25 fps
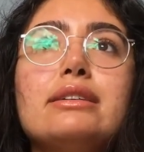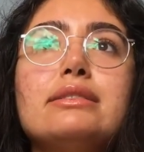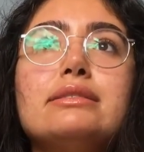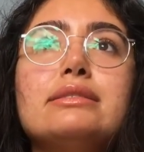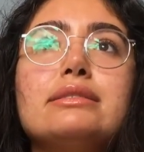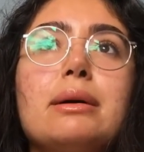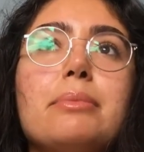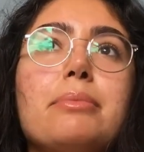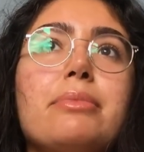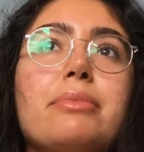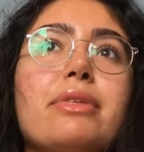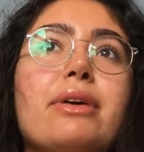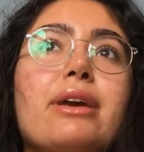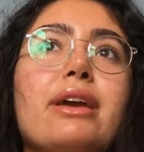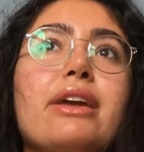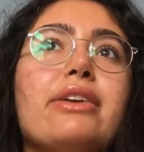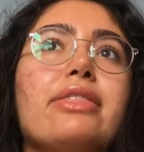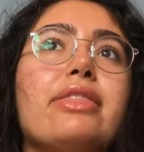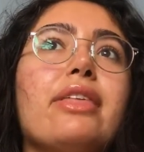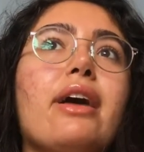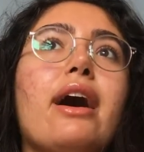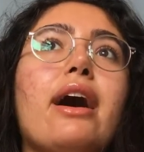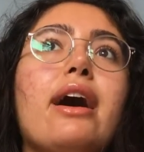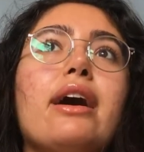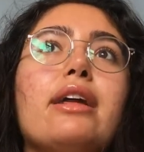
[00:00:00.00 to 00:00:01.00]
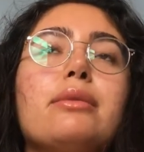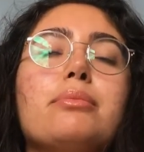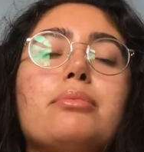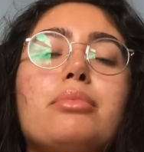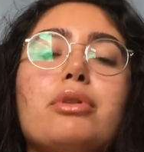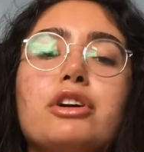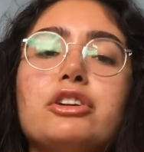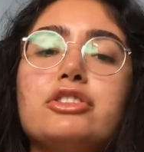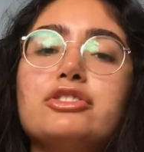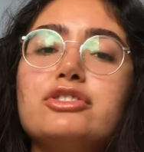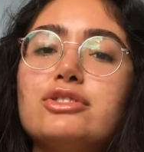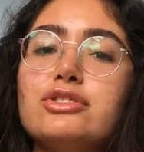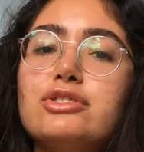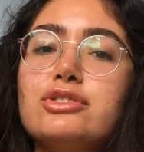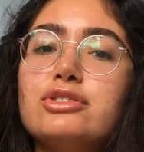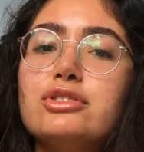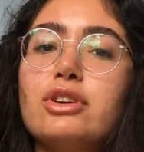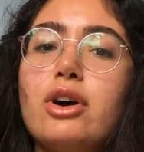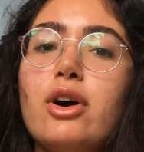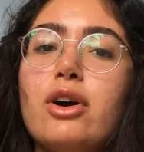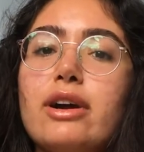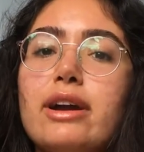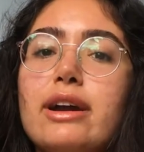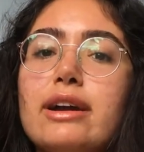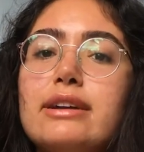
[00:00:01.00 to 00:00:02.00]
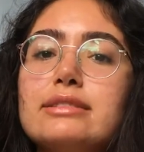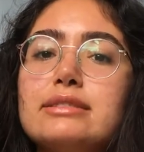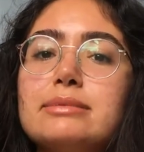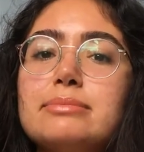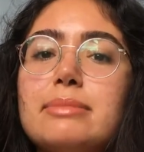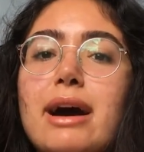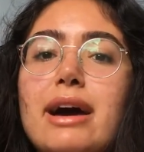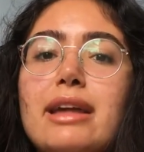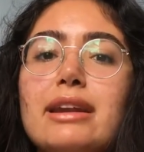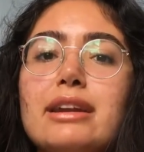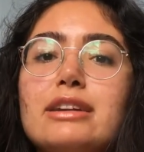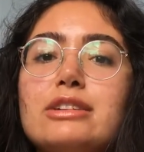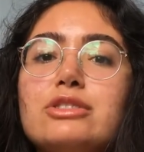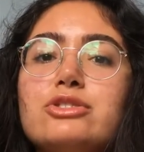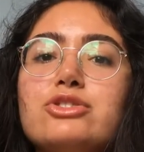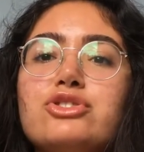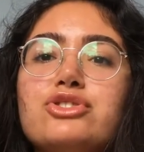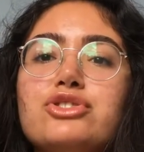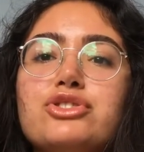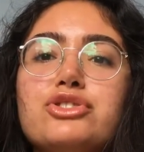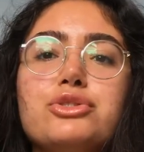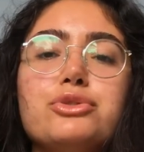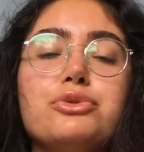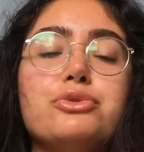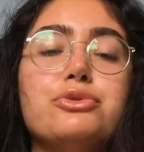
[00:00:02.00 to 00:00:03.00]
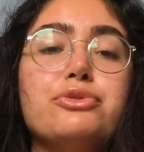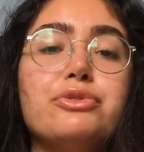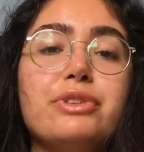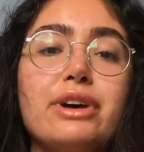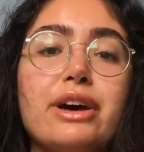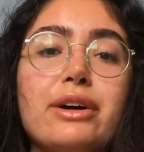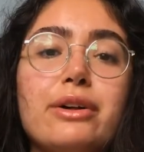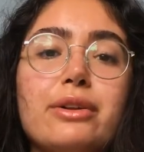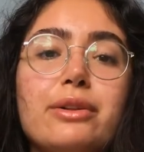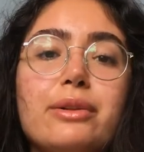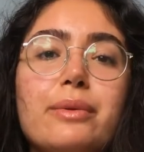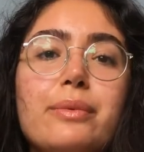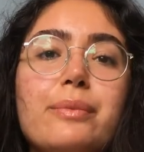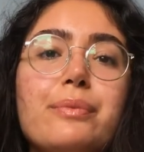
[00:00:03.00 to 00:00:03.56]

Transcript: is something that Persian Soc has managed to fill.